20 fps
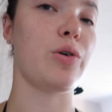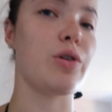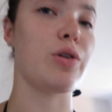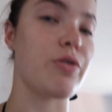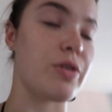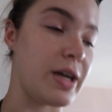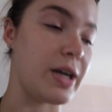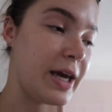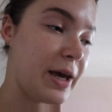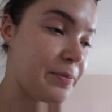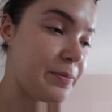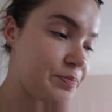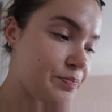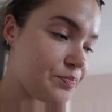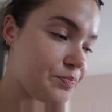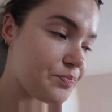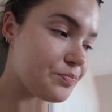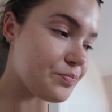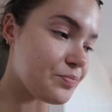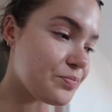cooler in here.
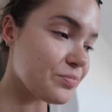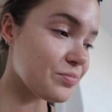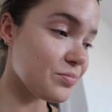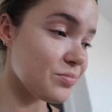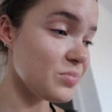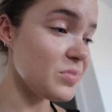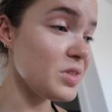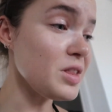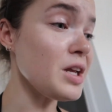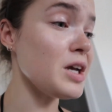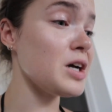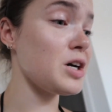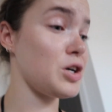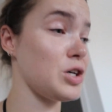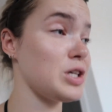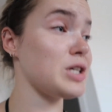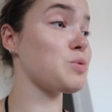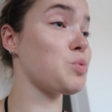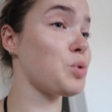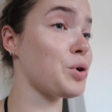
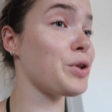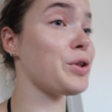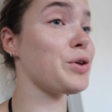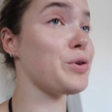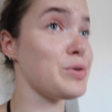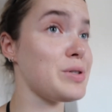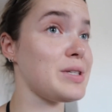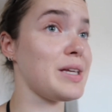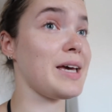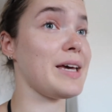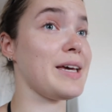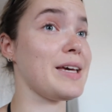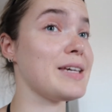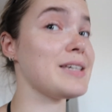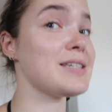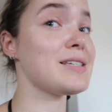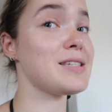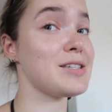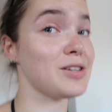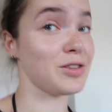Because it's one of those
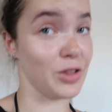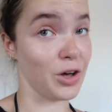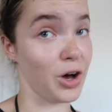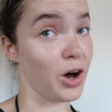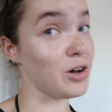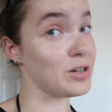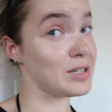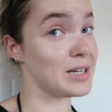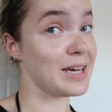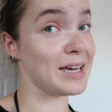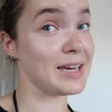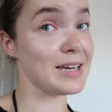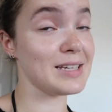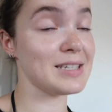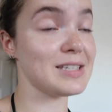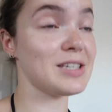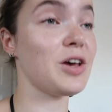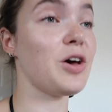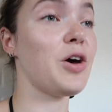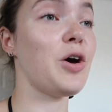days, the hot
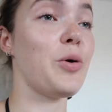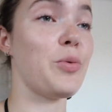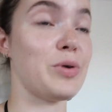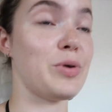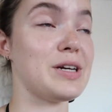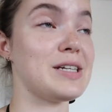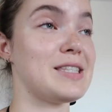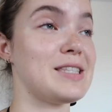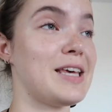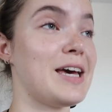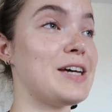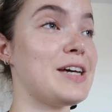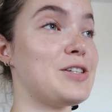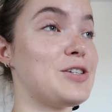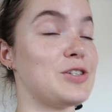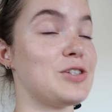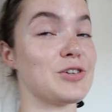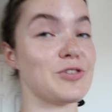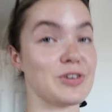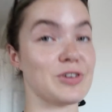days, where it's
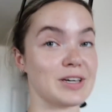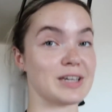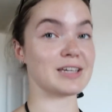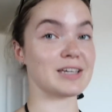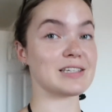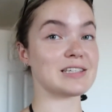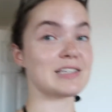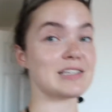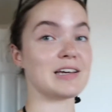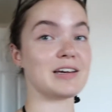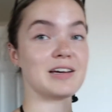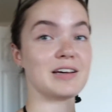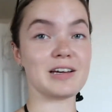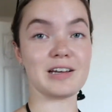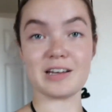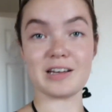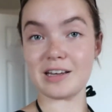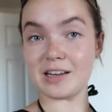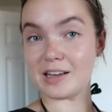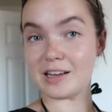32 degrees.
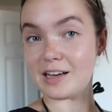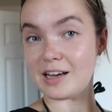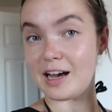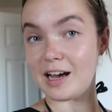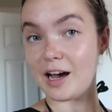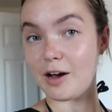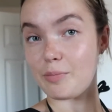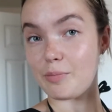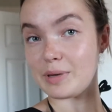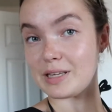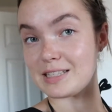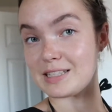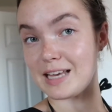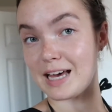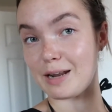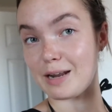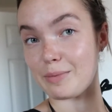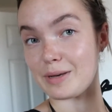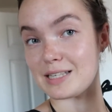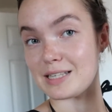I've been
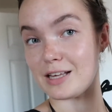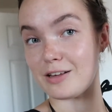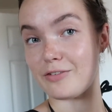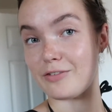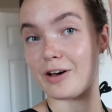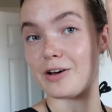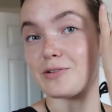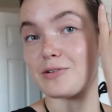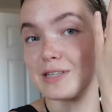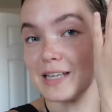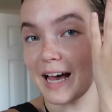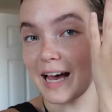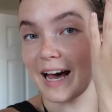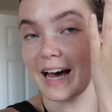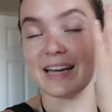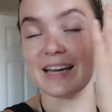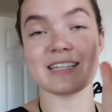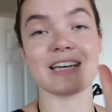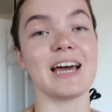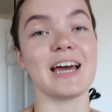tanning myself
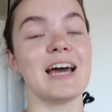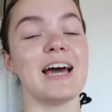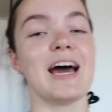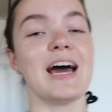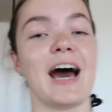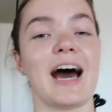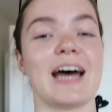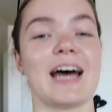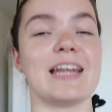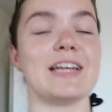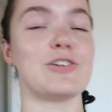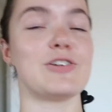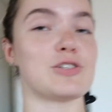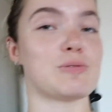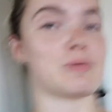outside, and it